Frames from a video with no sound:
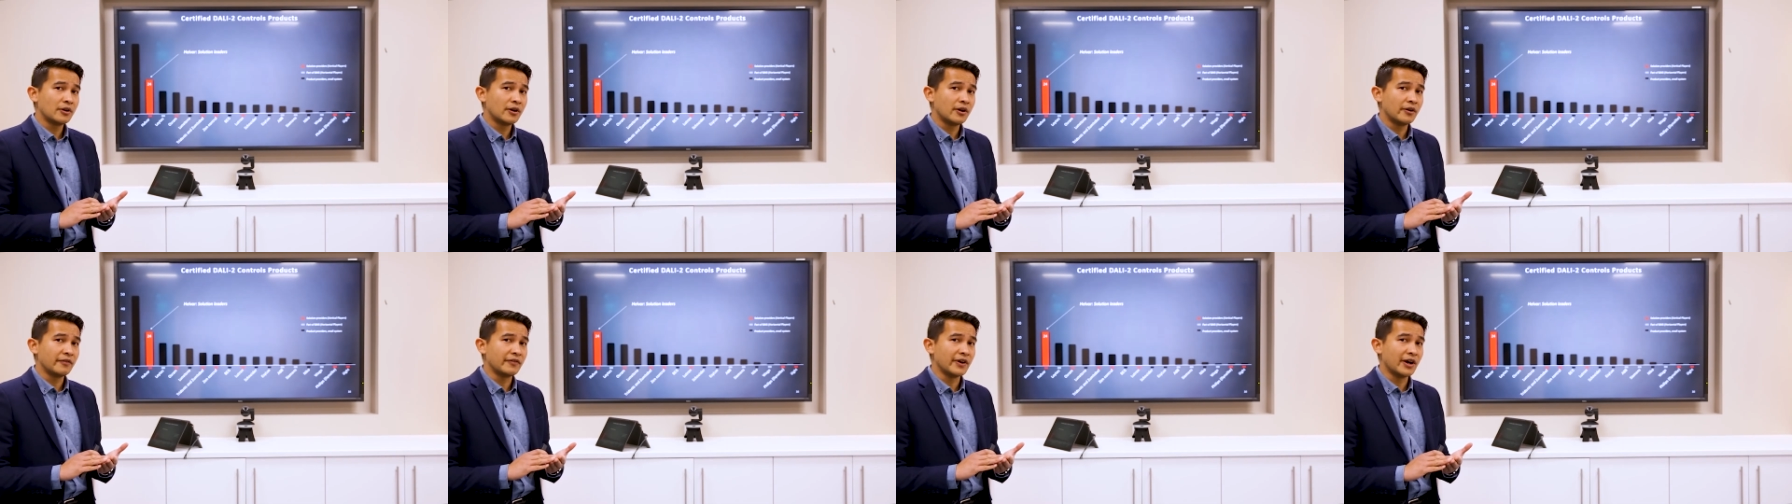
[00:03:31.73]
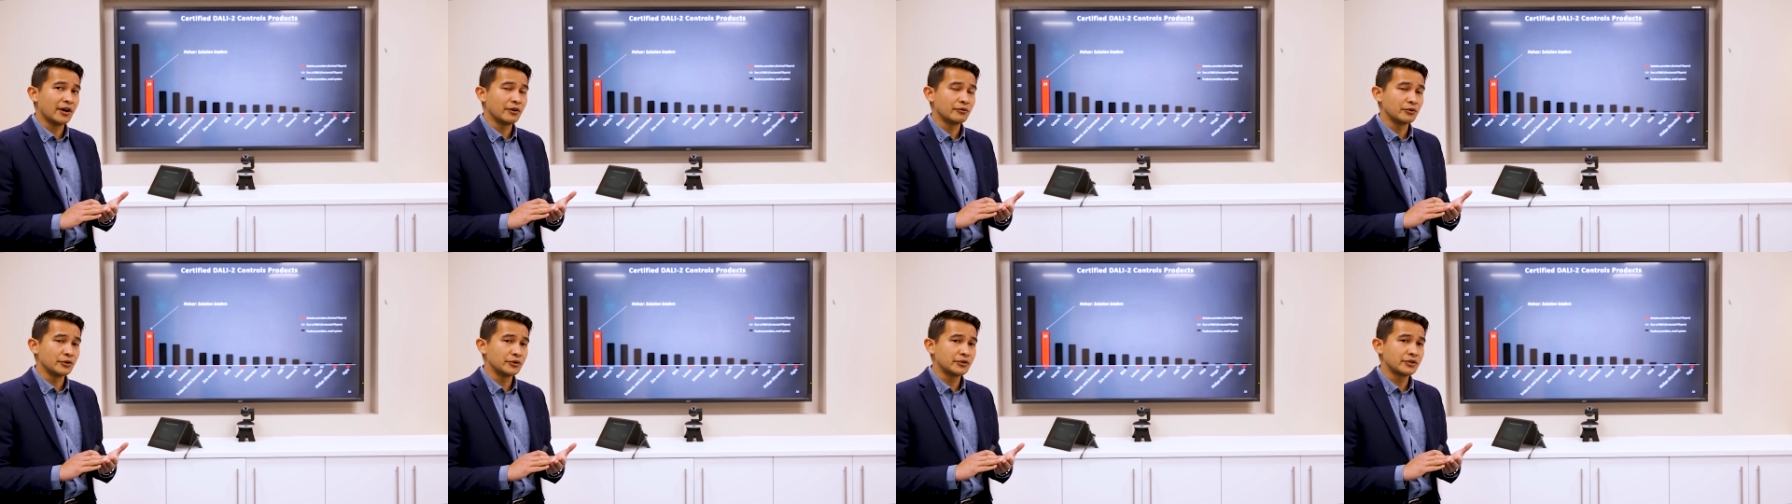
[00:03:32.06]
of
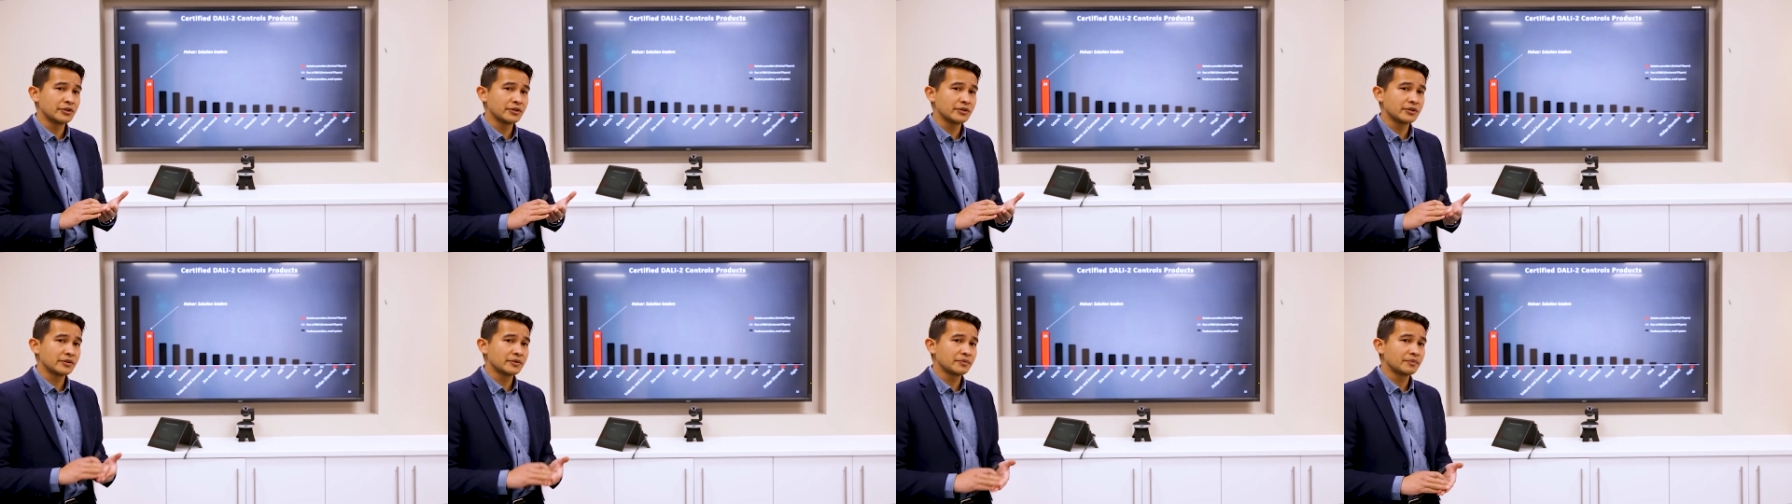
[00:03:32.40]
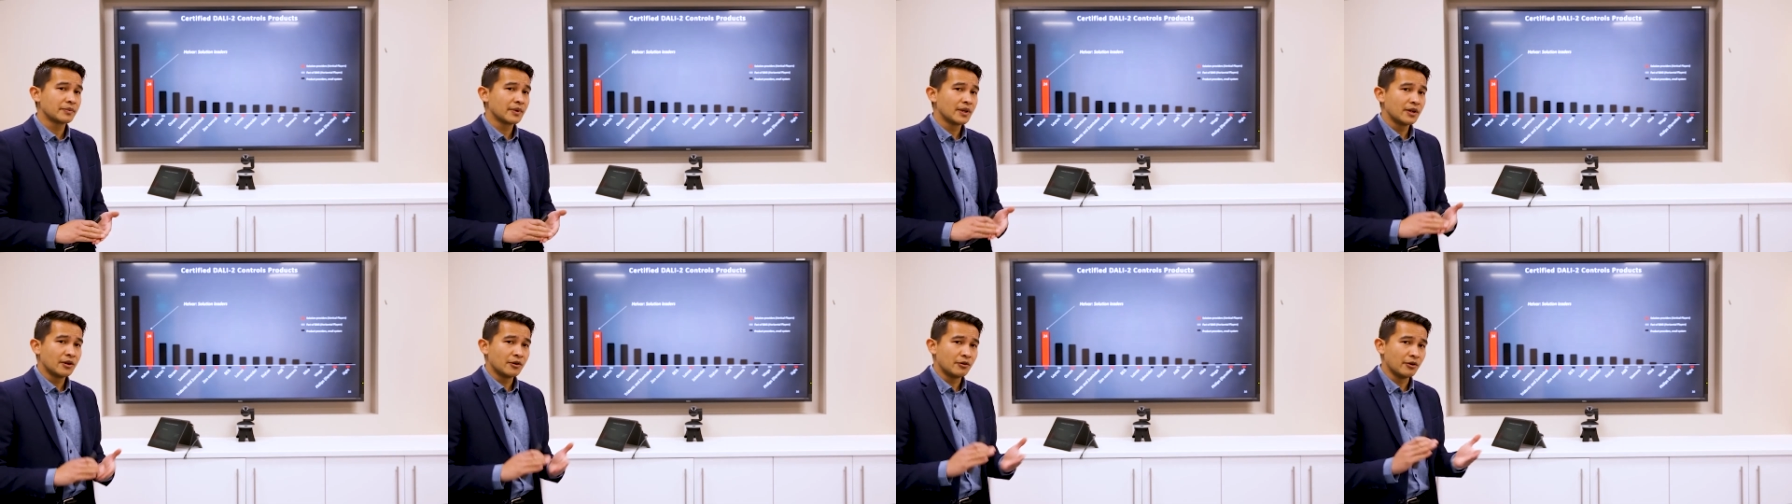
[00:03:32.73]
our routers
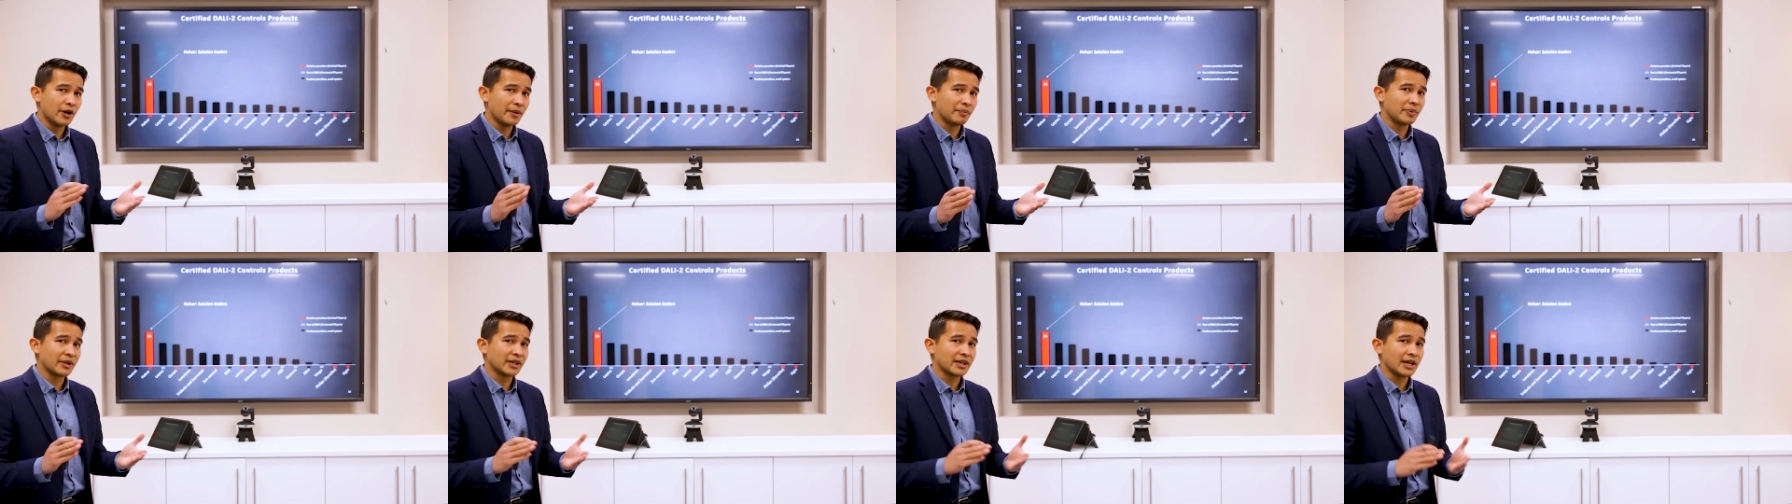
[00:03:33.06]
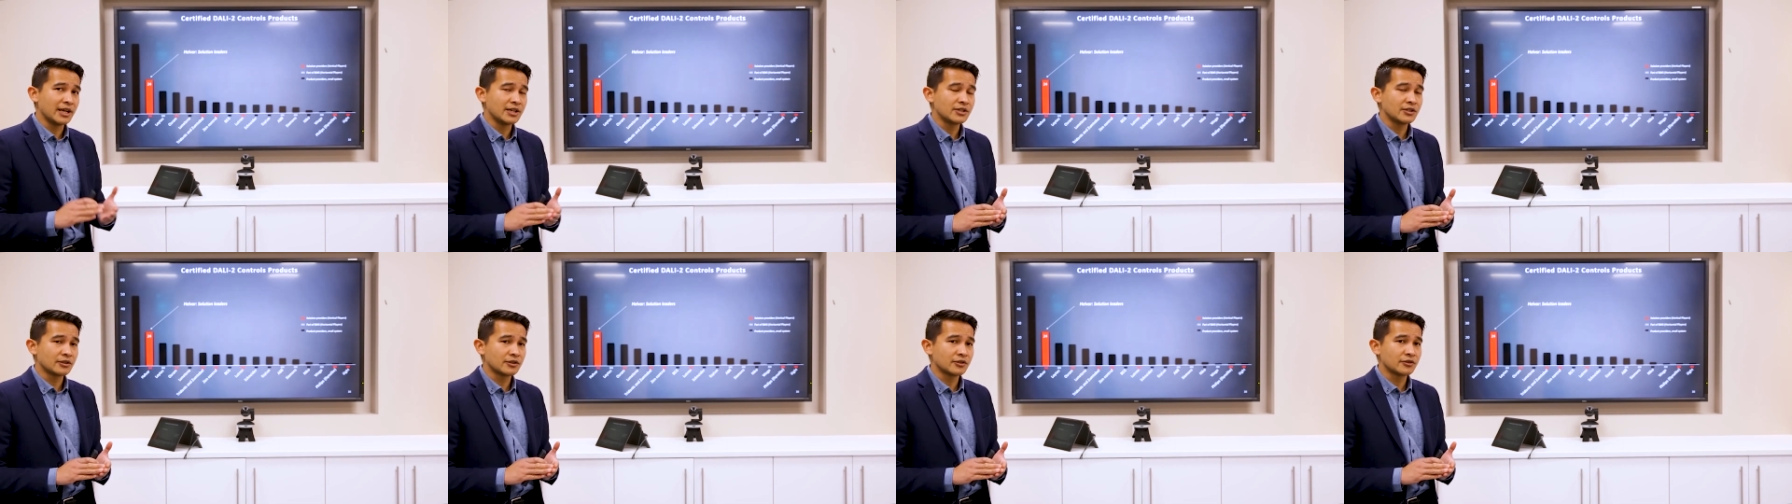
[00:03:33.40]
or
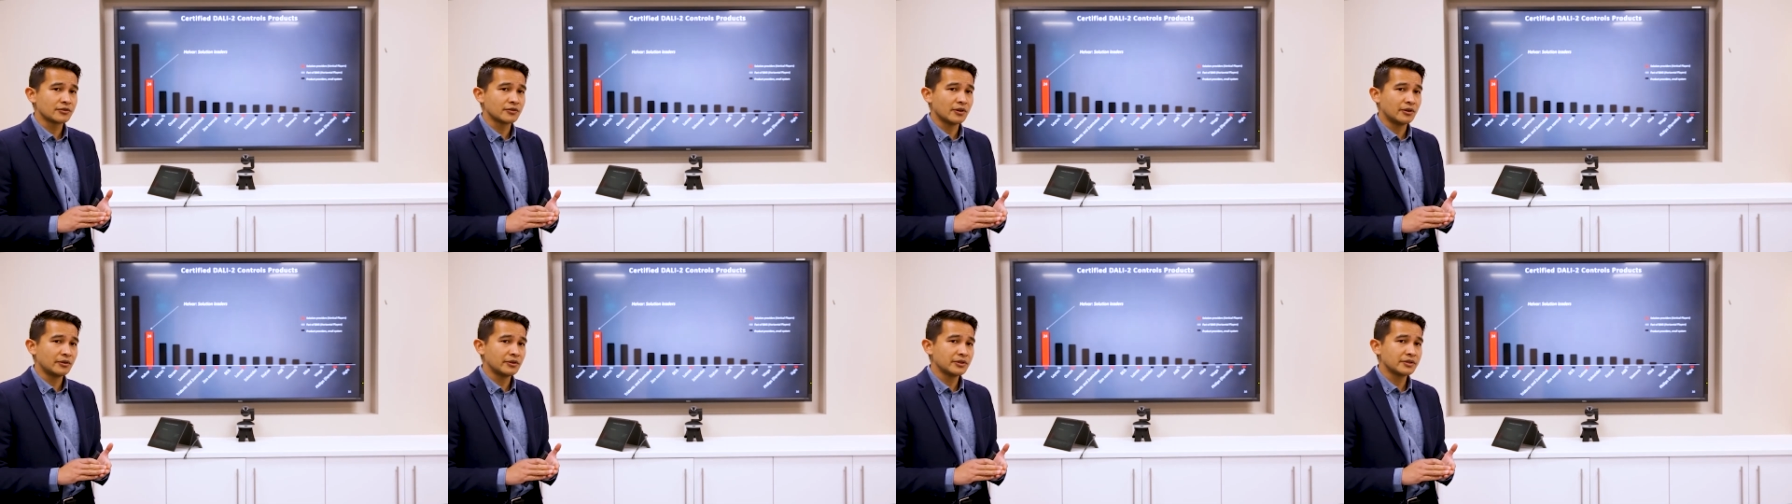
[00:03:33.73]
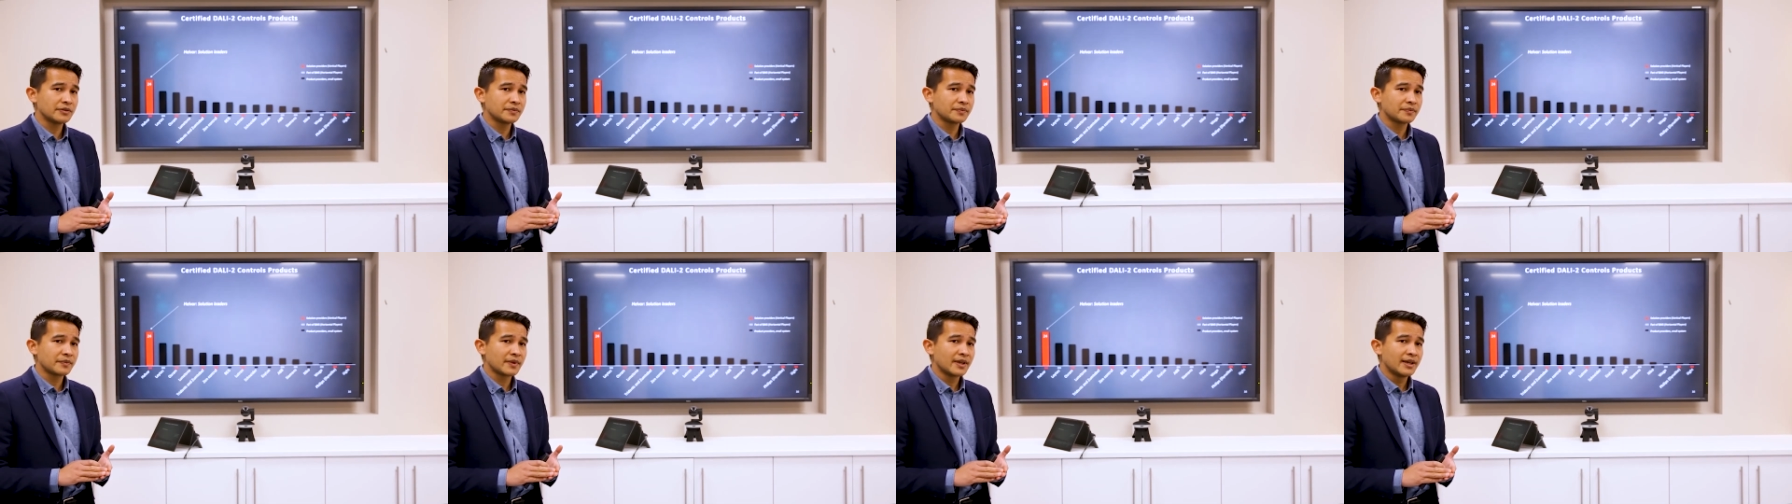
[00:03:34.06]
application controllers,